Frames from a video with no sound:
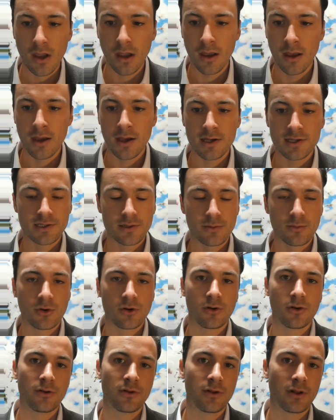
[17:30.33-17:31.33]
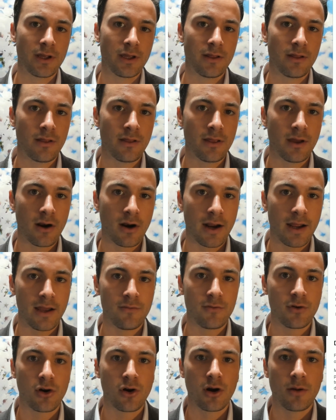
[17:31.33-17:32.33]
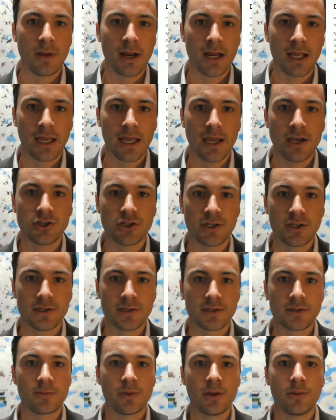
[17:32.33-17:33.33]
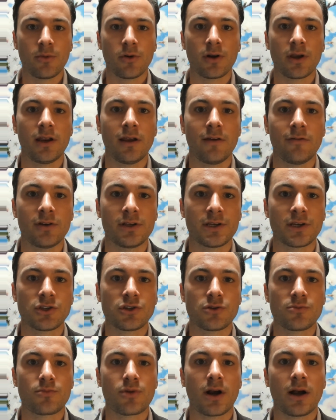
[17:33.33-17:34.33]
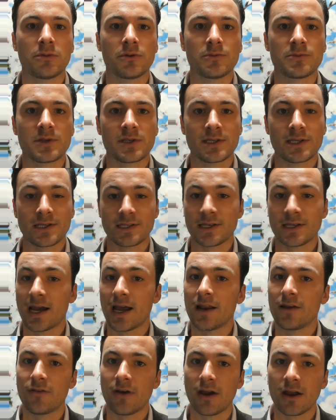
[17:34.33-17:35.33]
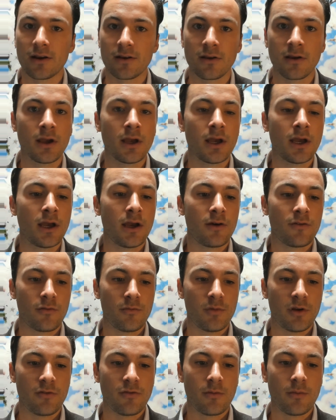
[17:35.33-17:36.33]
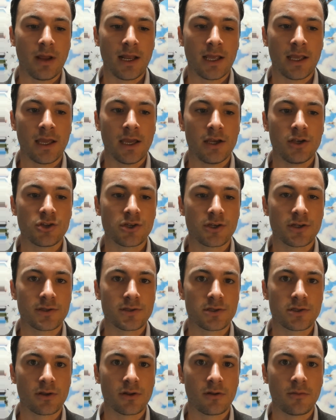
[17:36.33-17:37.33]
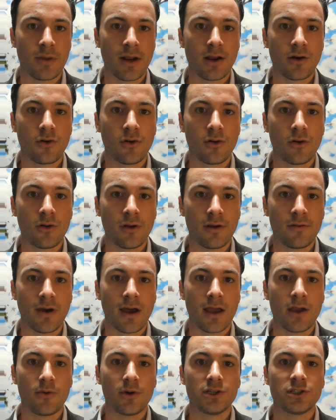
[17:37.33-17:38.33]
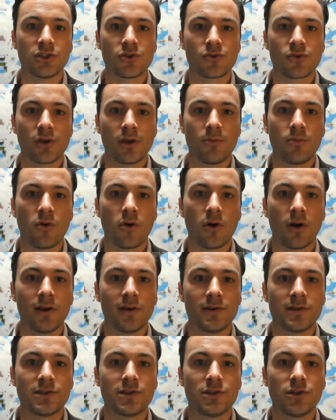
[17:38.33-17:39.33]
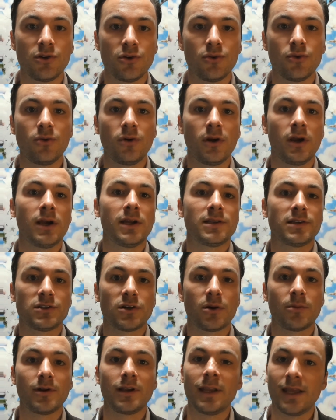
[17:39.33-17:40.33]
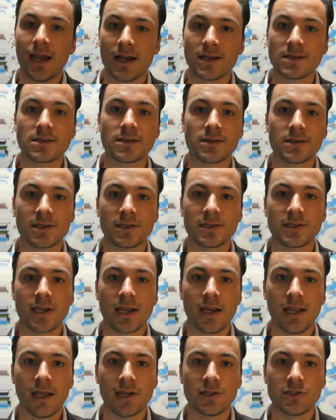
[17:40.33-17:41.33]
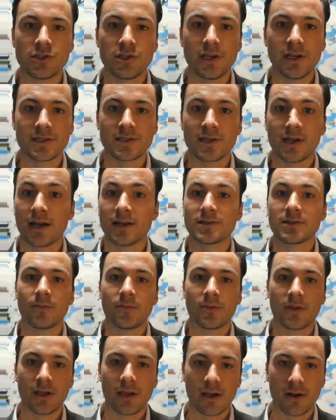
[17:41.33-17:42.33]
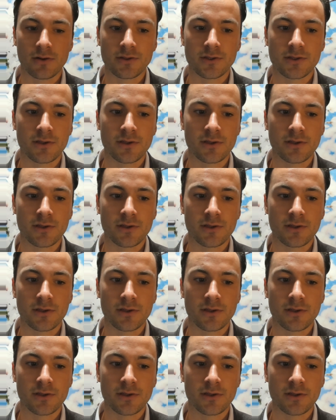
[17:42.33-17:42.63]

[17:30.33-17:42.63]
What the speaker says: Similarly, there I have current medications. People can have attention problems as a side effect from different medications. So the medical evaluation is really important to determine, yes, this is ADHD, it's not something else.